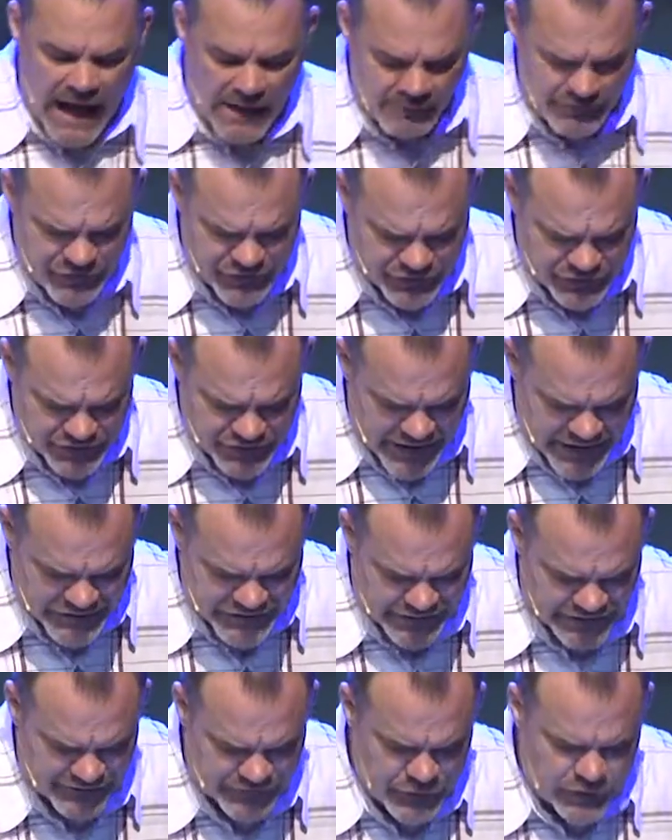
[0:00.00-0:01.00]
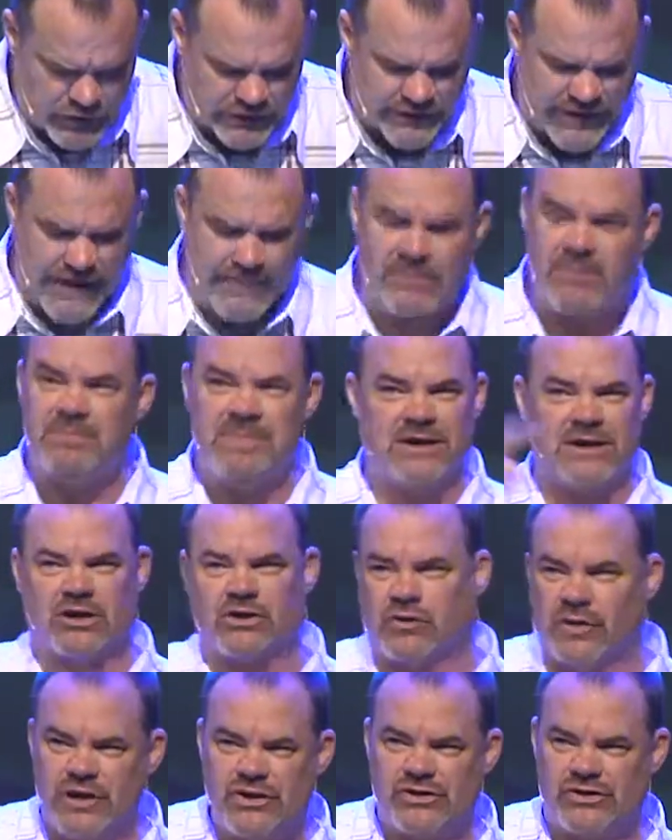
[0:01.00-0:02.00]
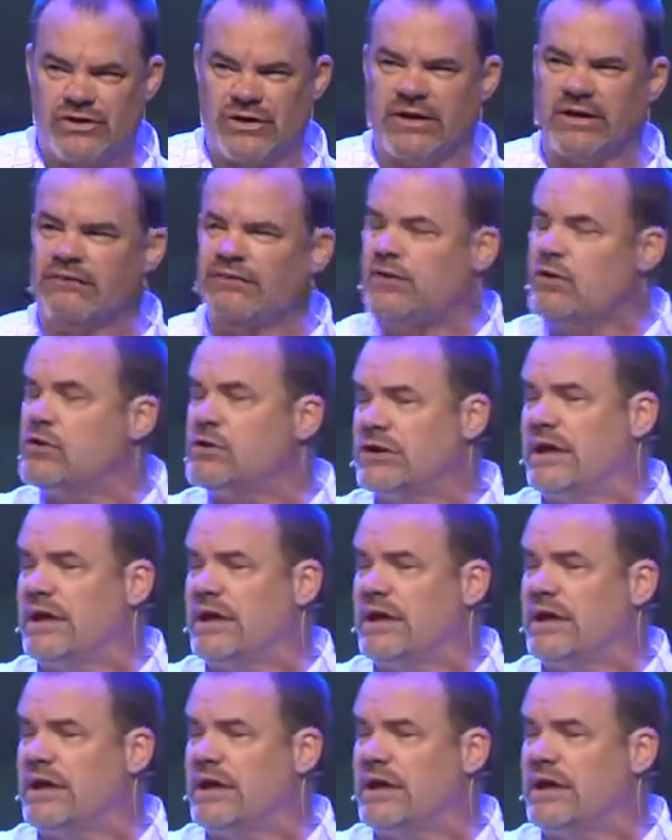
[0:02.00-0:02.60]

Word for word: I would suggest that if you claim to be a Christian, if